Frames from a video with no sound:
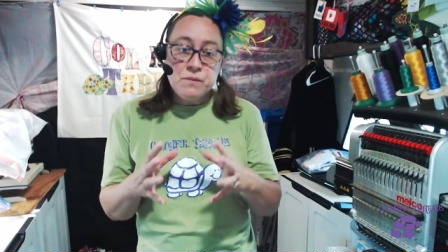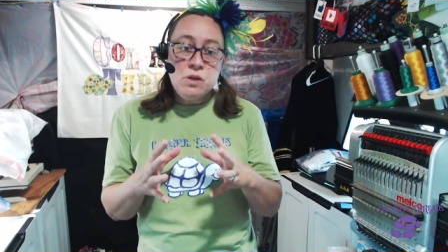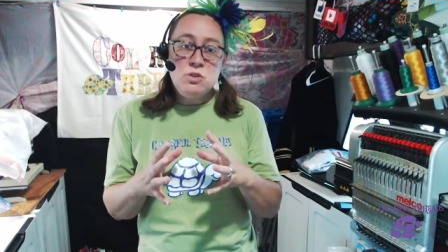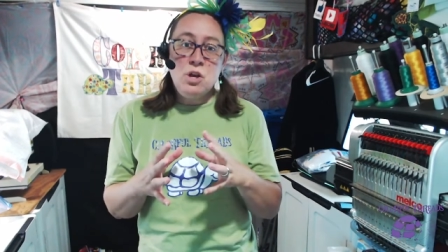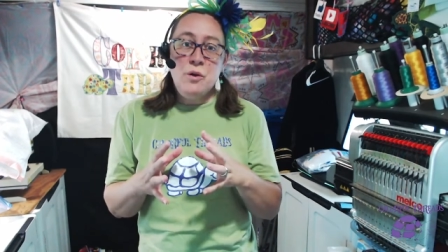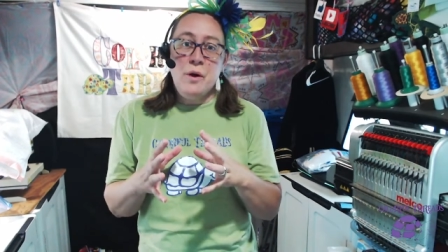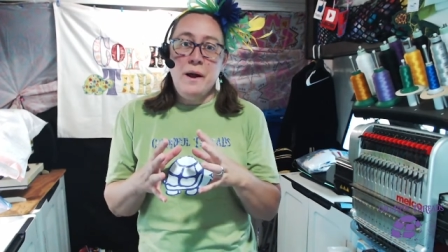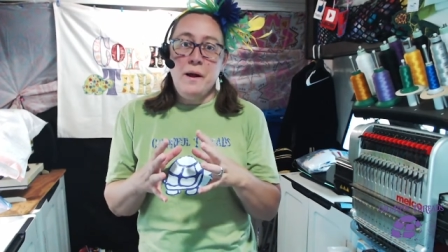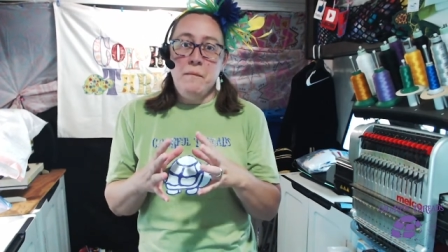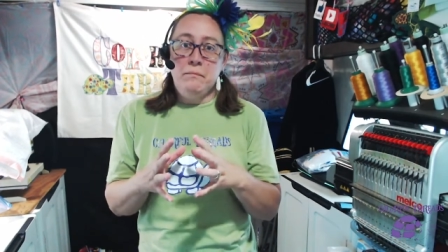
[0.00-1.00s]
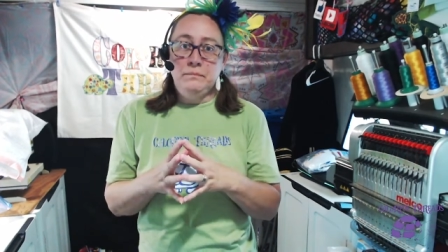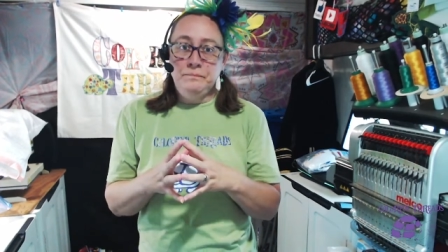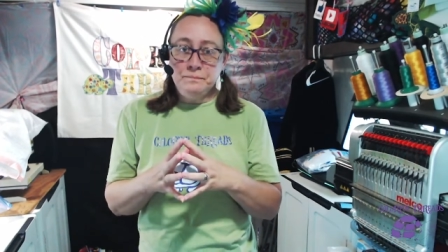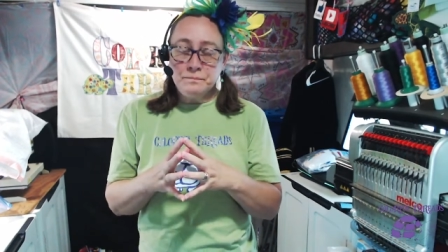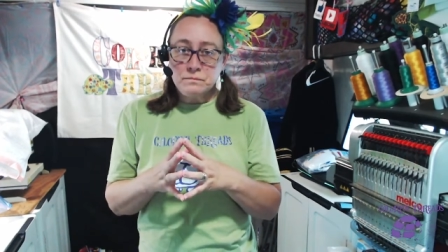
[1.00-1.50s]
So um,
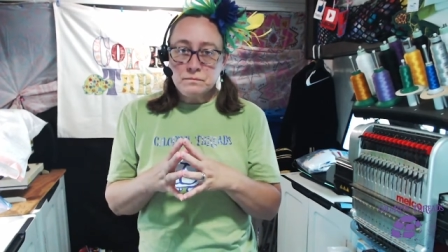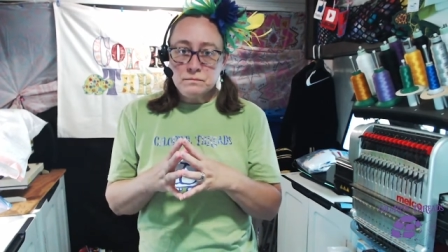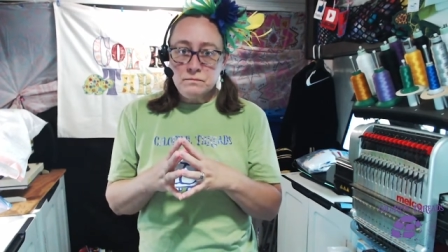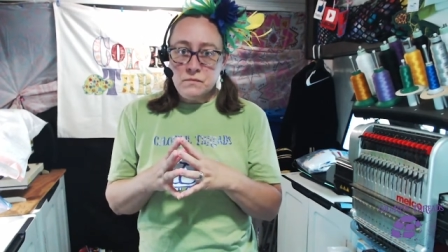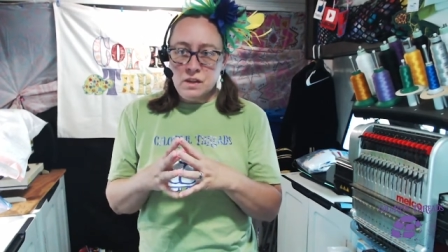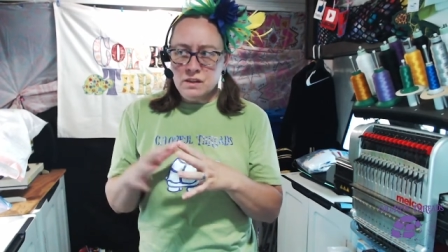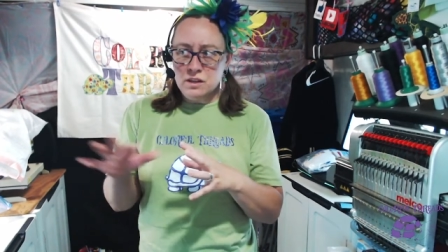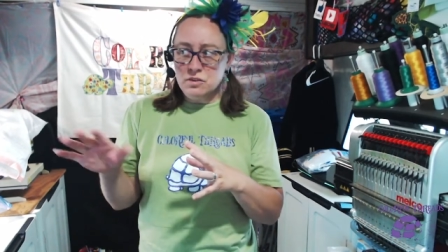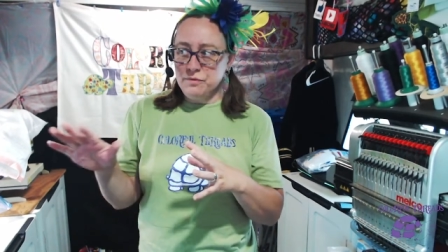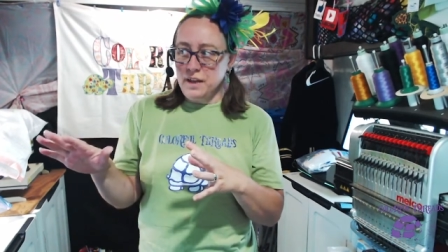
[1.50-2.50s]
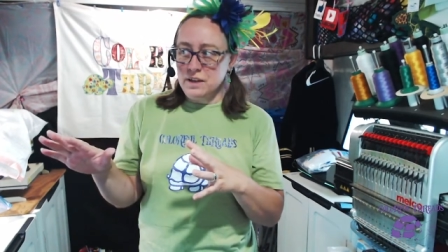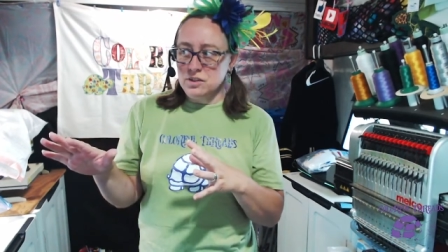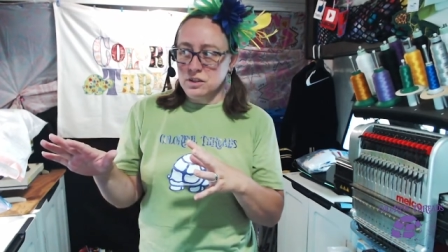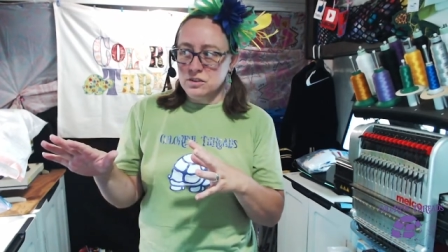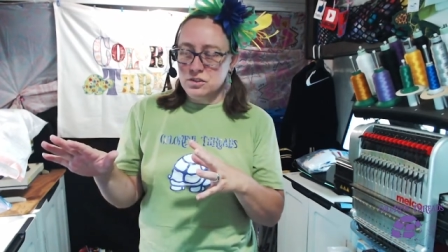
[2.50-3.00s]
things are
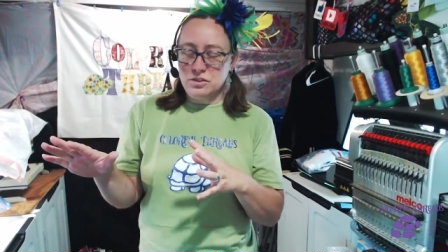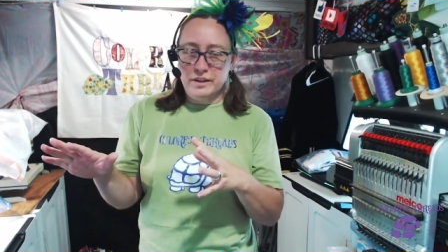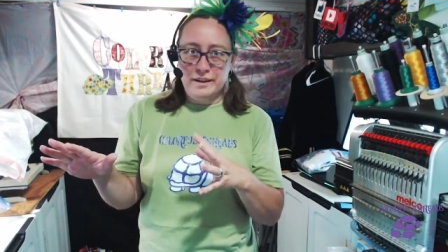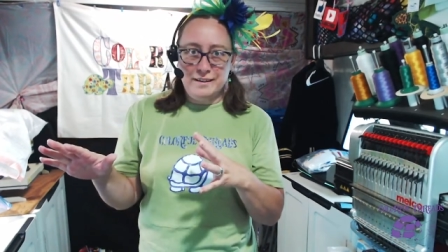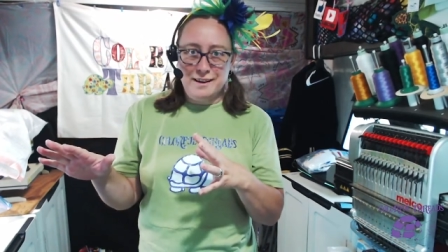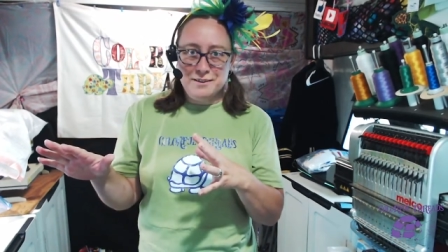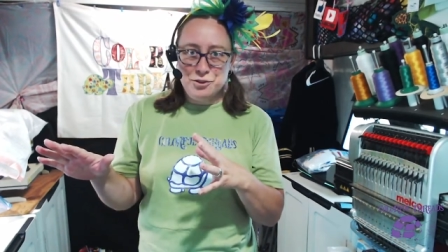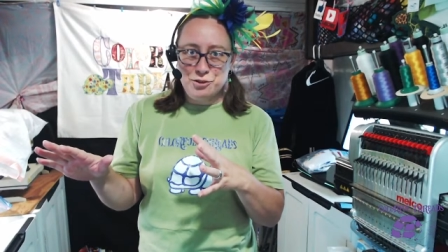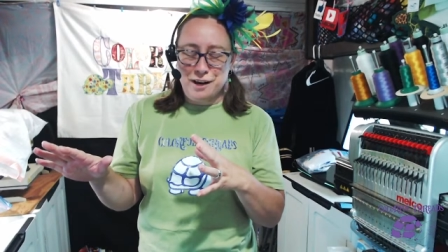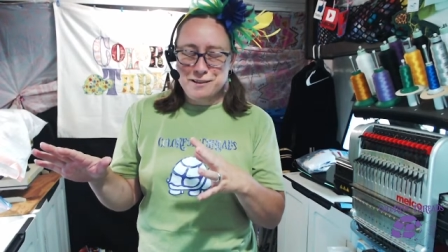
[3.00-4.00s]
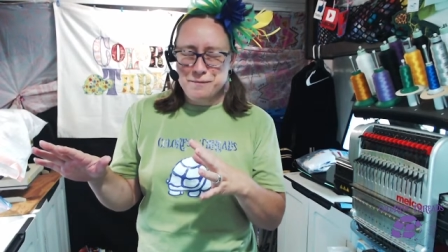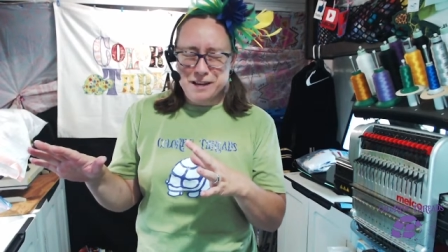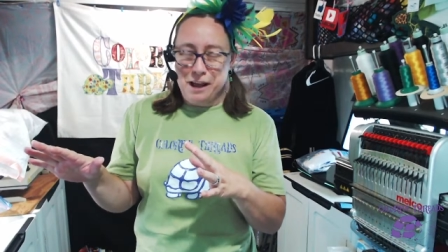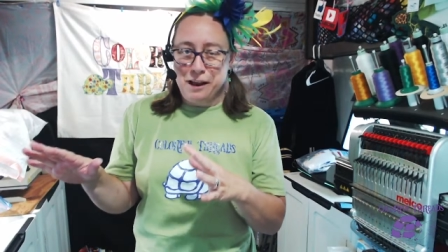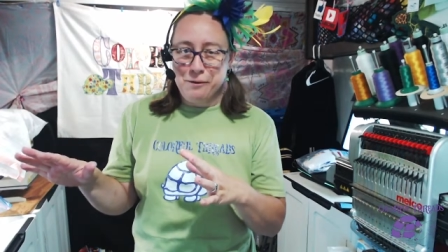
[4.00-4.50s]
flashing on the screen and distracting
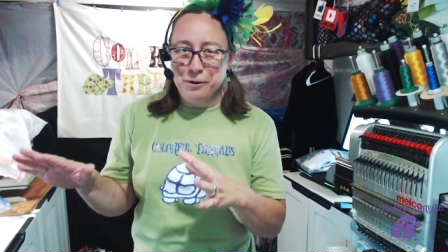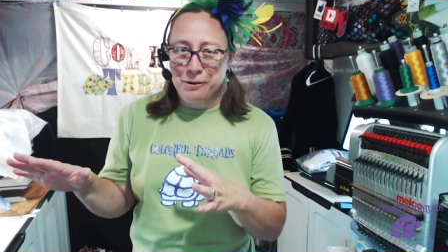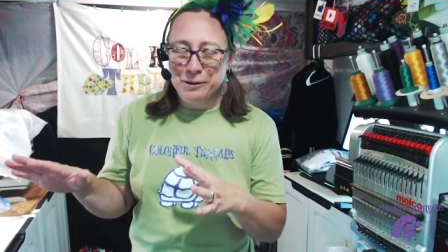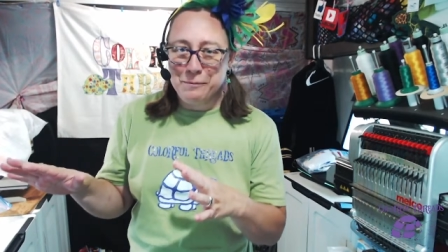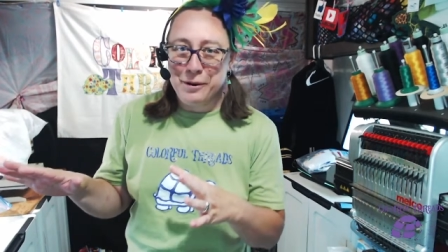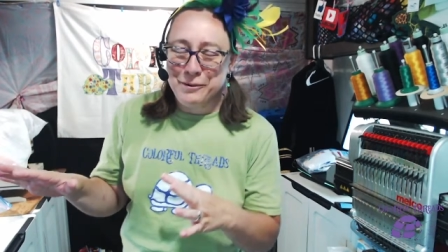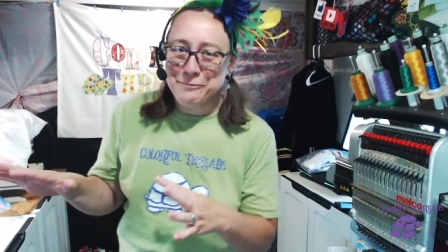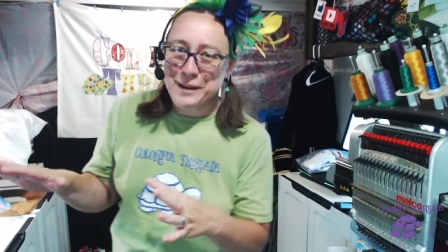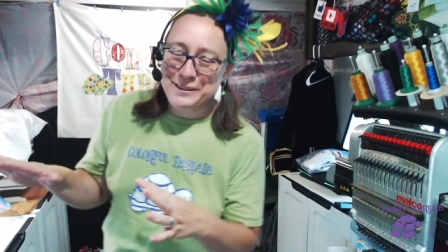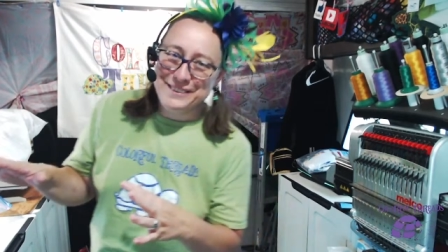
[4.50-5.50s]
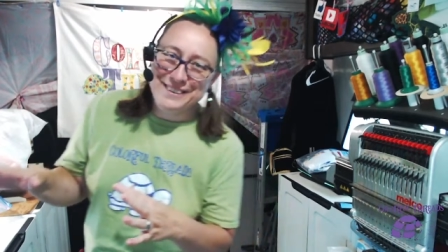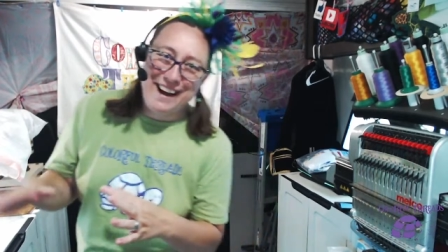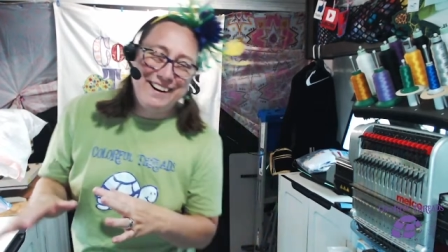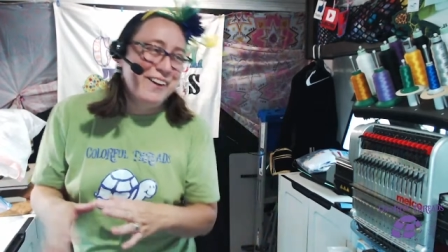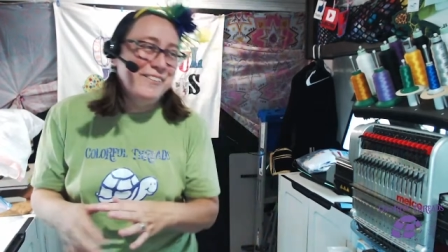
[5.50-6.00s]
me. I will, I'll get better, better than that.